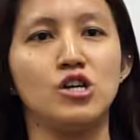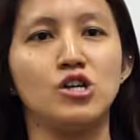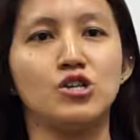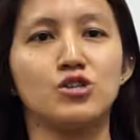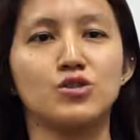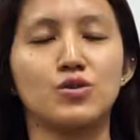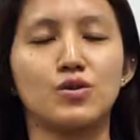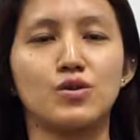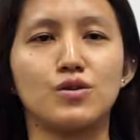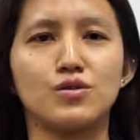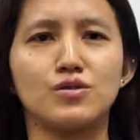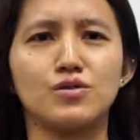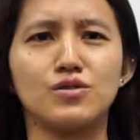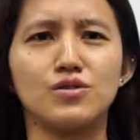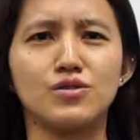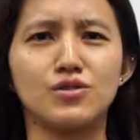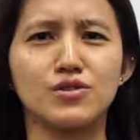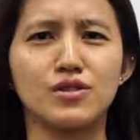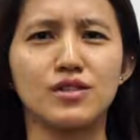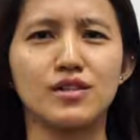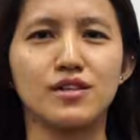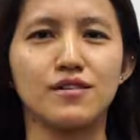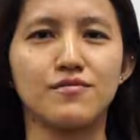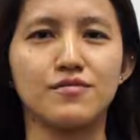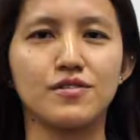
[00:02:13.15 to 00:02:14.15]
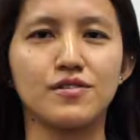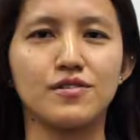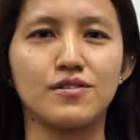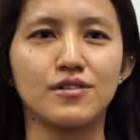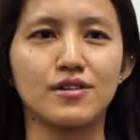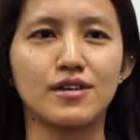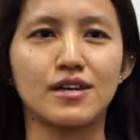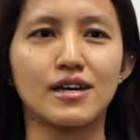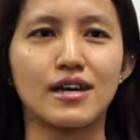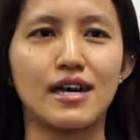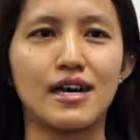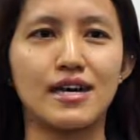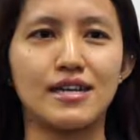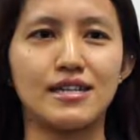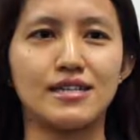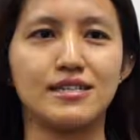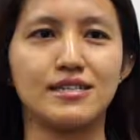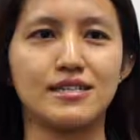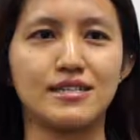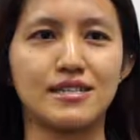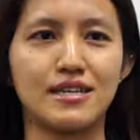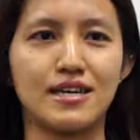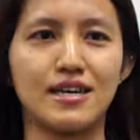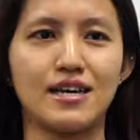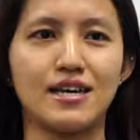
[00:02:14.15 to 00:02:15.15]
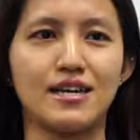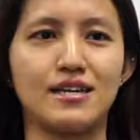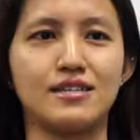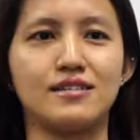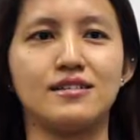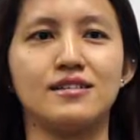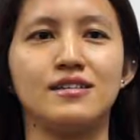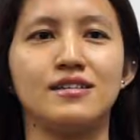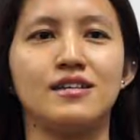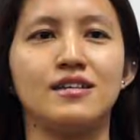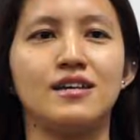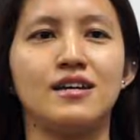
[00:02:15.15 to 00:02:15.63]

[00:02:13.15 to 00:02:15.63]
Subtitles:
So usually if you look at it again,